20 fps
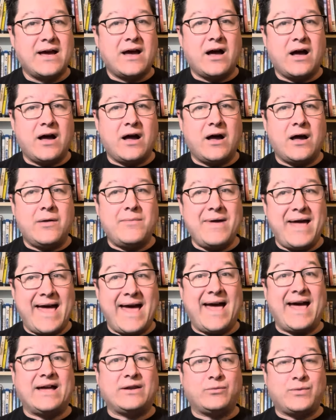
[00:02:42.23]

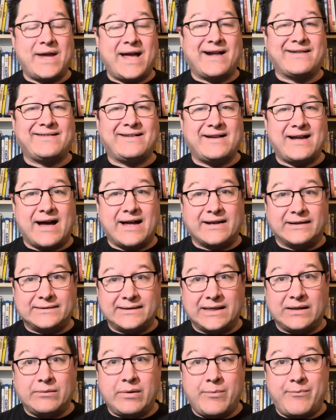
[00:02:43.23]
and we actually got a
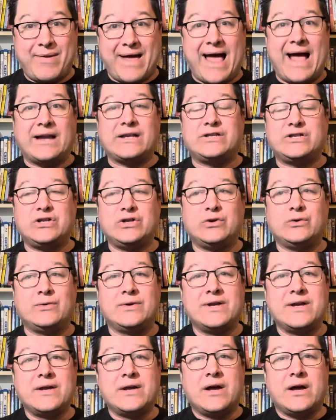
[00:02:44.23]
little bit back to
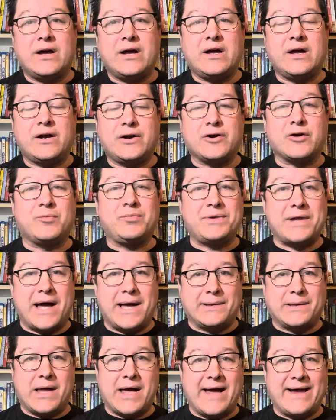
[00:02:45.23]
her
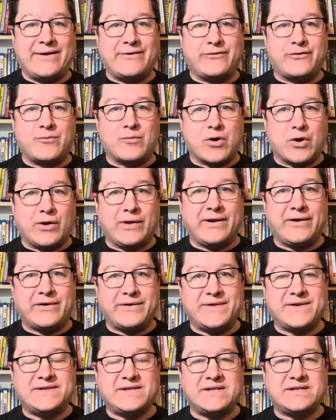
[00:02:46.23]
plot line from earlier
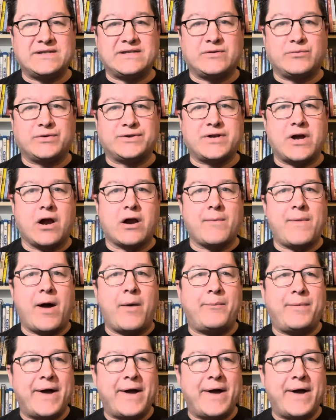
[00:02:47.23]
in the season that we'll talk about.